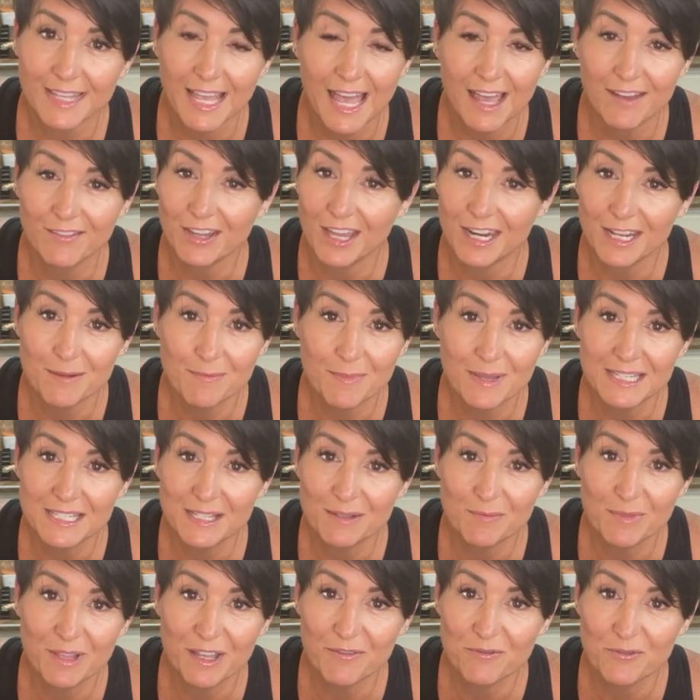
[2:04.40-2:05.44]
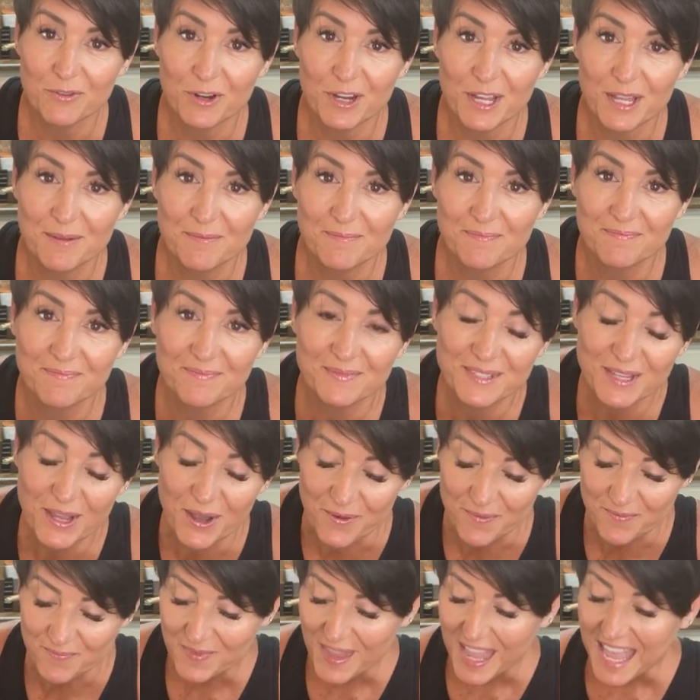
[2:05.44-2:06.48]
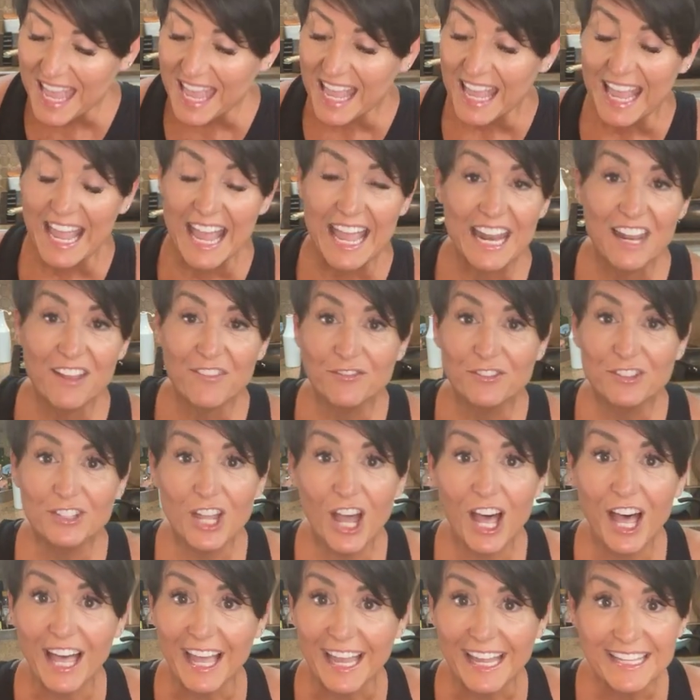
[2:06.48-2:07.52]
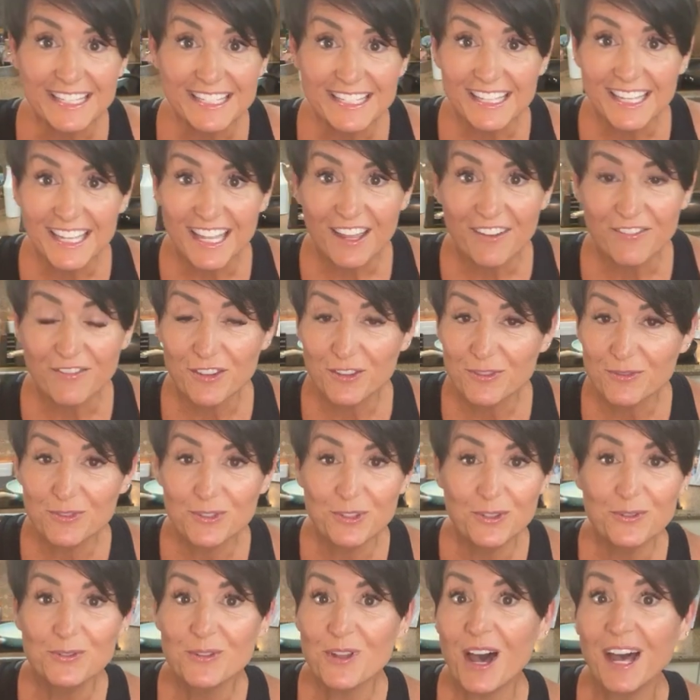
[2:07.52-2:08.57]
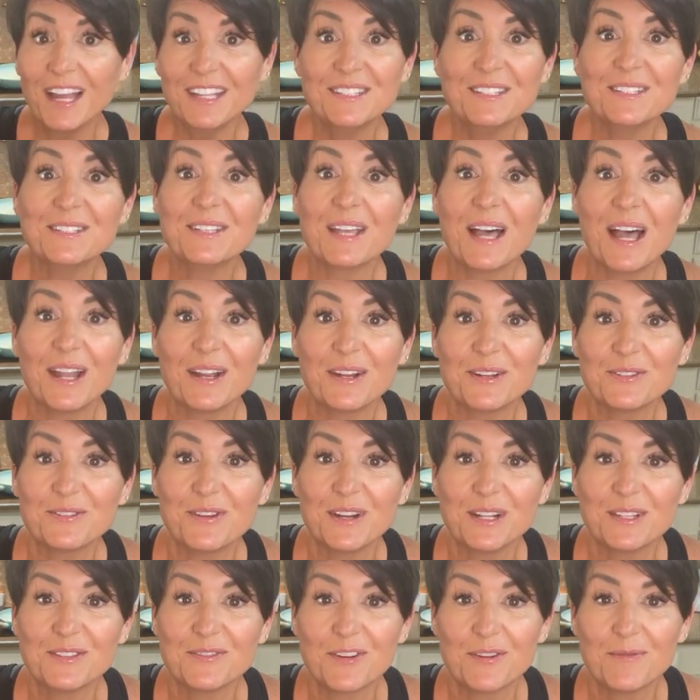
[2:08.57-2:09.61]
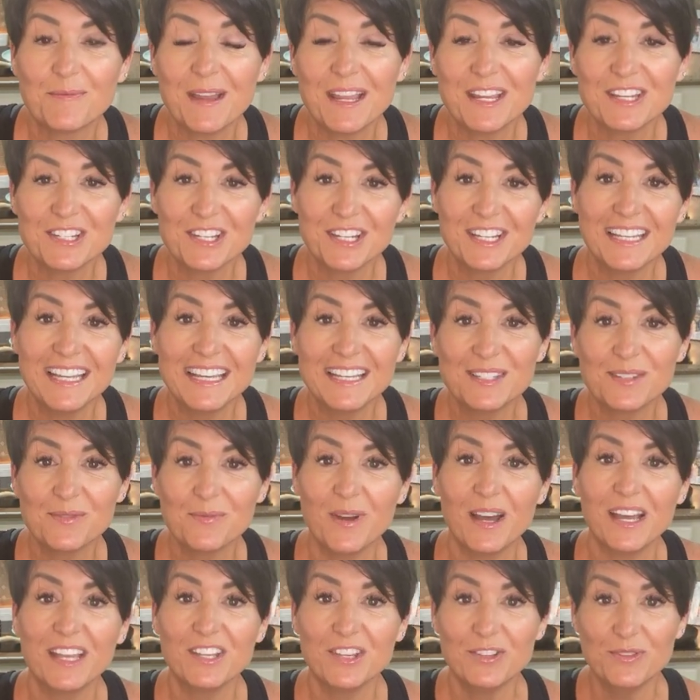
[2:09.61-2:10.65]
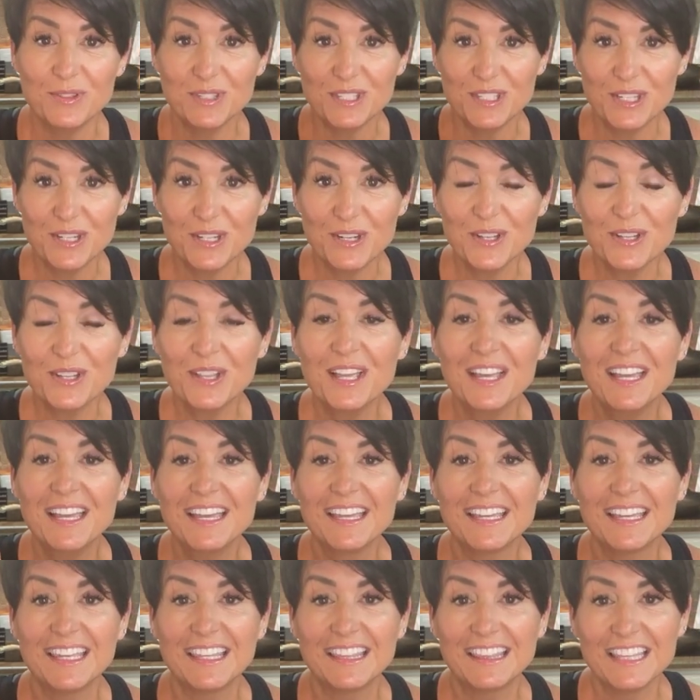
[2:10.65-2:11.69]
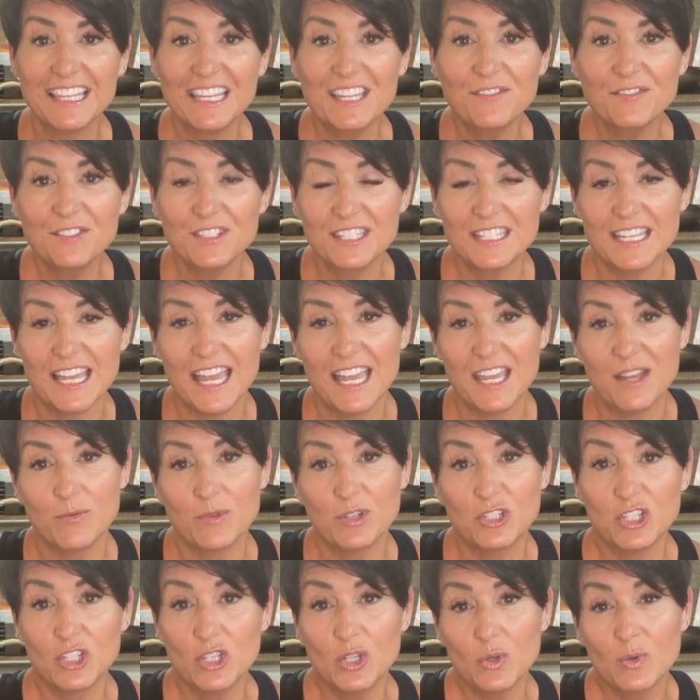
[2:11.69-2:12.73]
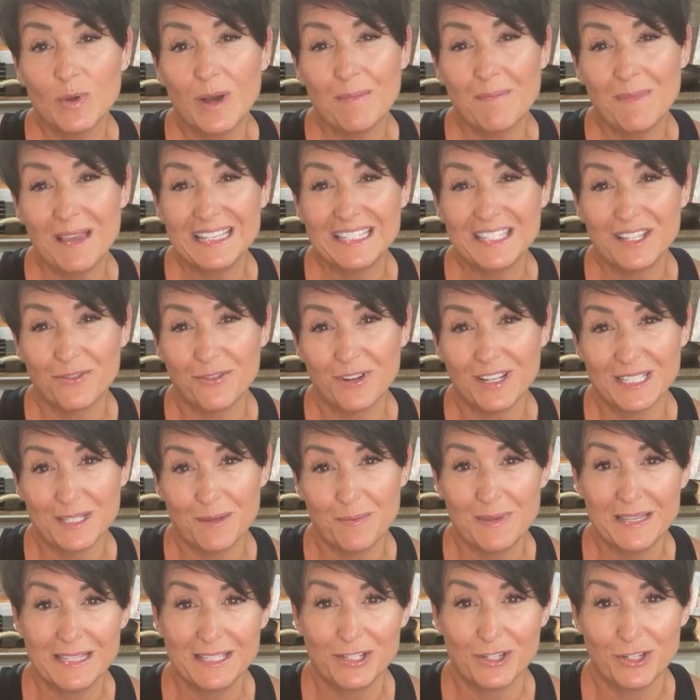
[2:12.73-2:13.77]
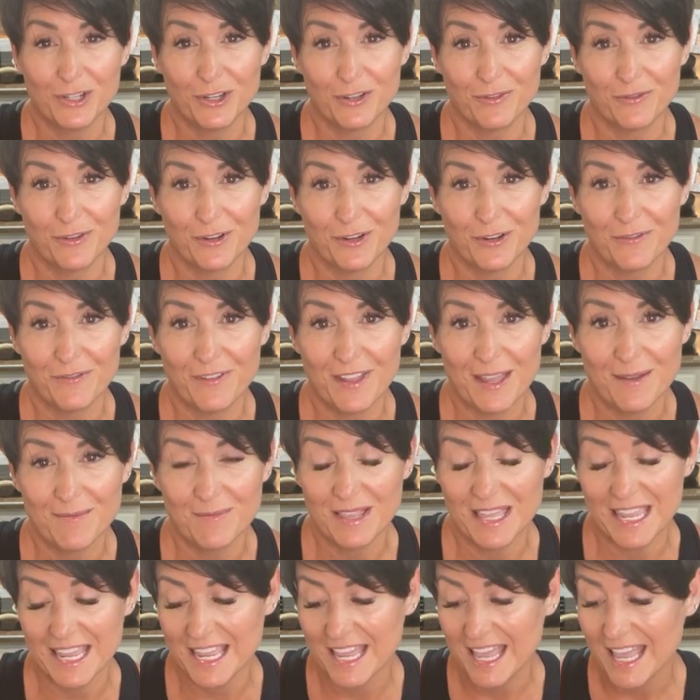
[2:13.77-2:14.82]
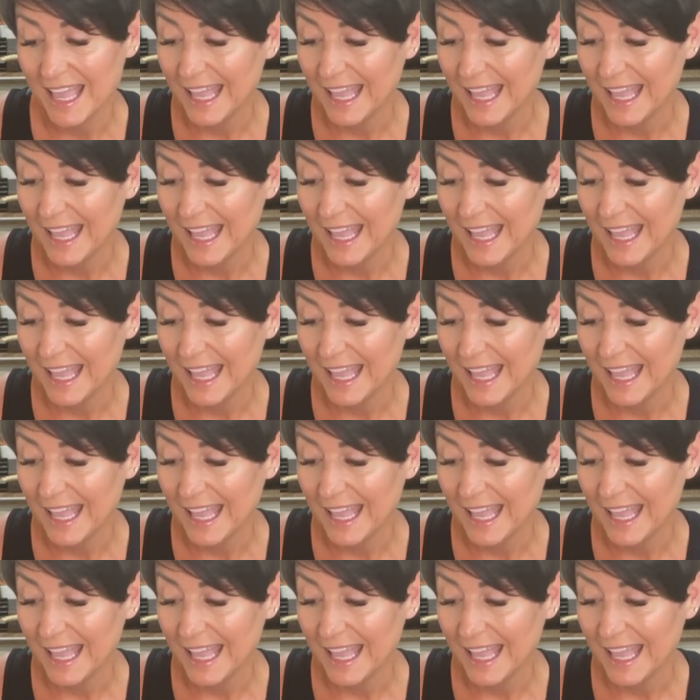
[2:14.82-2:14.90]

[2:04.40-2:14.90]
I've got an amazing plan for you. So, and if not, if you do not desire transformation, guess what? You still can leave today with two amazing recipes to cook for your family.